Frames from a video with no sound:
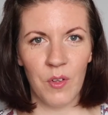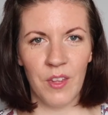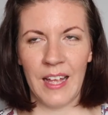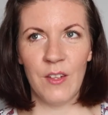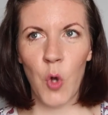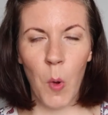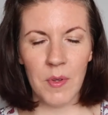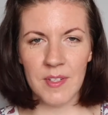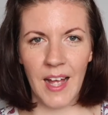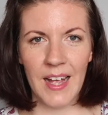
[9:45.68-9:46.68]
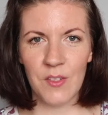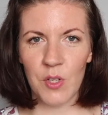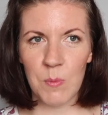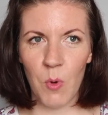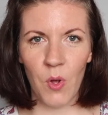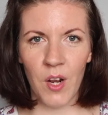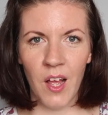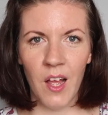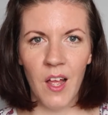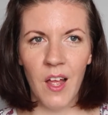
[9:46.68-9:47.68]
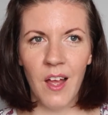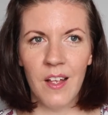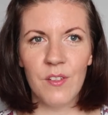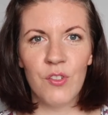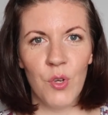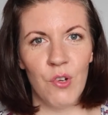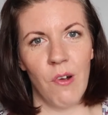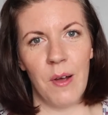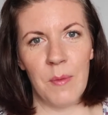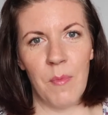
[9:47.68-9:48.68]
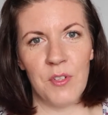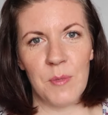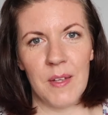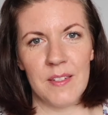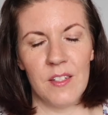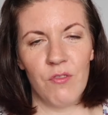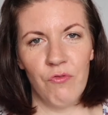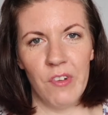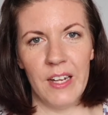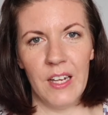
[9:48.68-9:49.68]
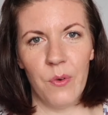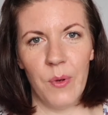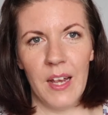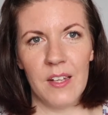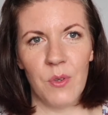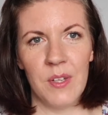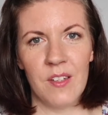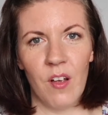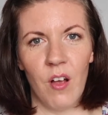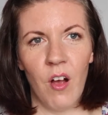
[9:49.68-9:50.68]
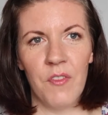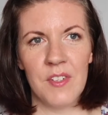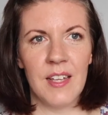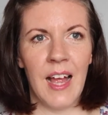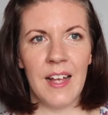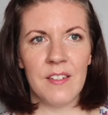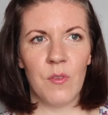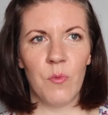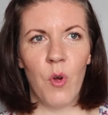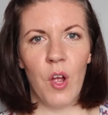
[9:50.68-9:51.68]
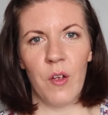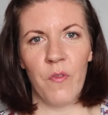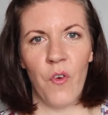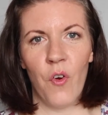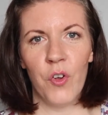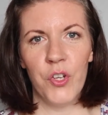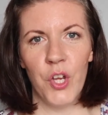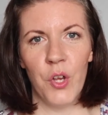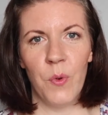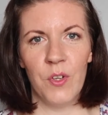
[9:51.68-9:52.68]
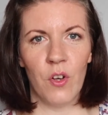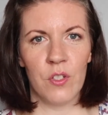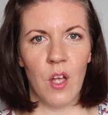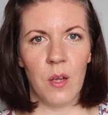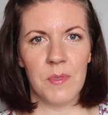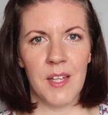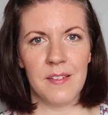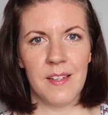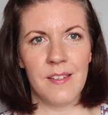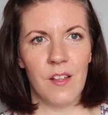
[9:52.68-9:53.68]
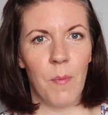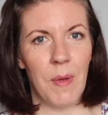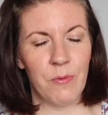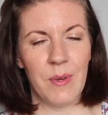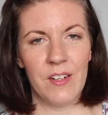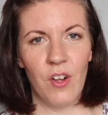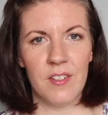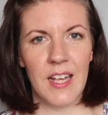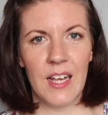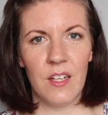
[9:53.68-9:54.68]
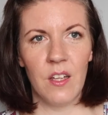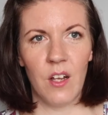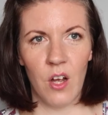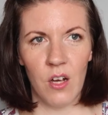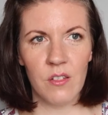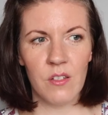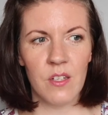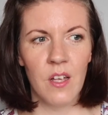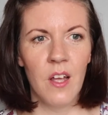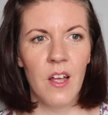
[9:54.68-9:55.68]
like normal size or smaller do go out of the Moses baskets really quick. So it's obviously has to work for you and your circumstances, and our bedroom cannot take a cot.